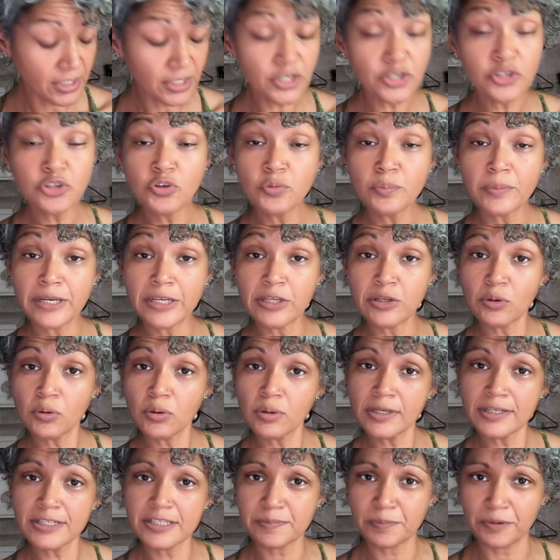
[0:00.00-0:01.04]
You may know
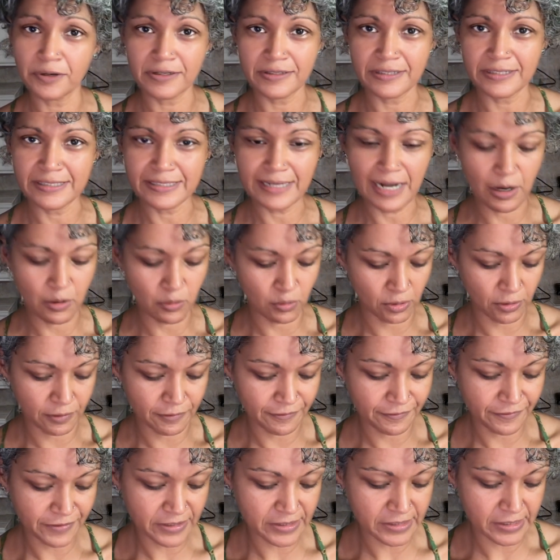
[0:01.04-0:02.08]
his book, The Tower of
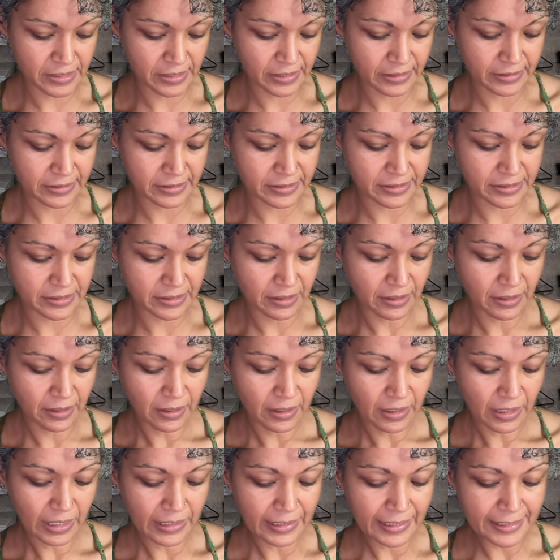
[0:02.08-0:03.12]
Physics,
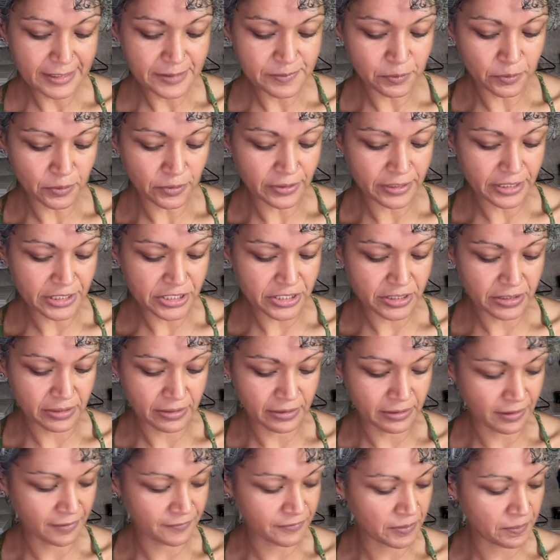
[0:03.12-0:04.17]
an exploration
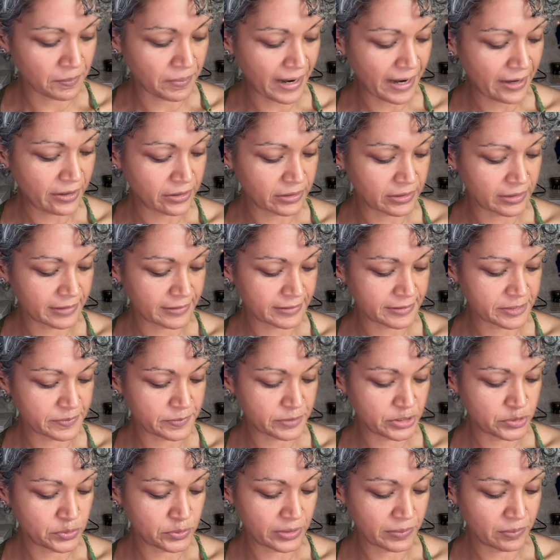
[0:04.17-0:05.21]
of the parallels
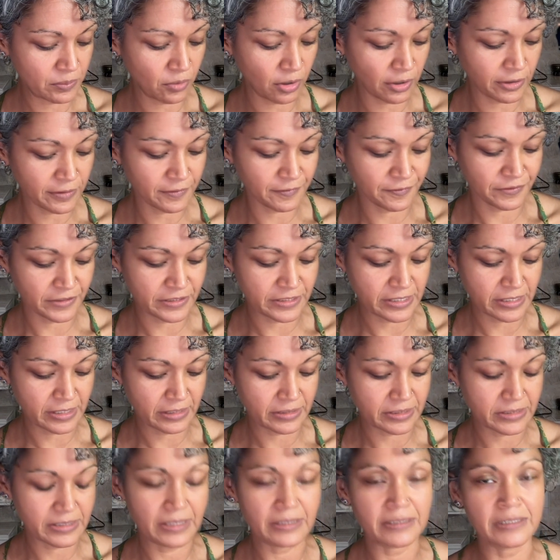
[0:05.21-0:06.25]
between modern
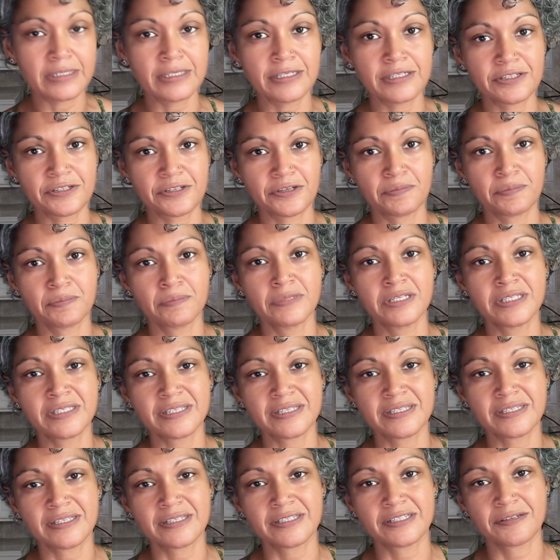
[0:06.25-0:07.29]
physics and Eastern
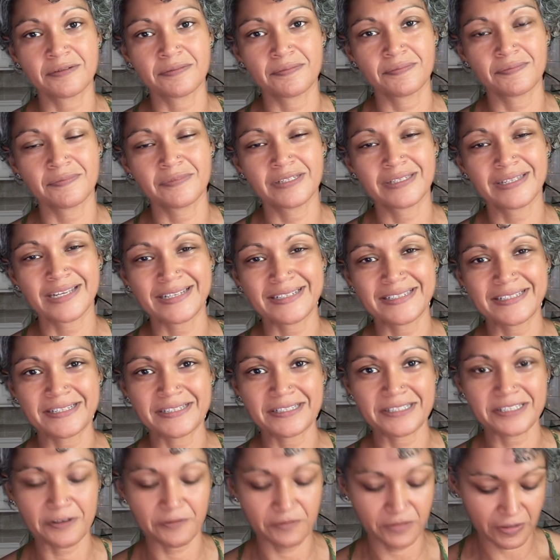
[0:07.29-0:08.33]
mysticism,
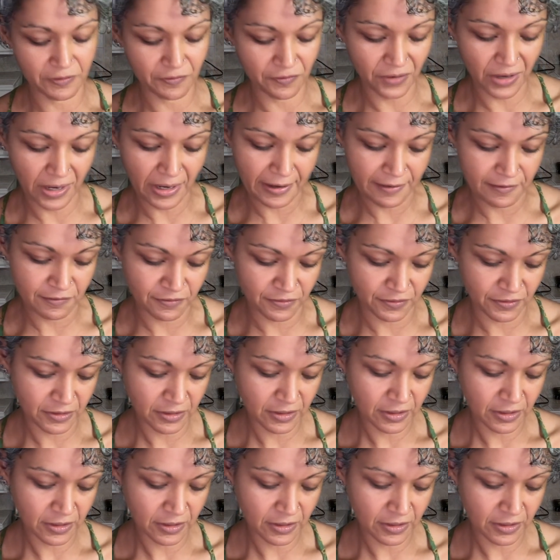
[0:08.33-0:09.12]
1975.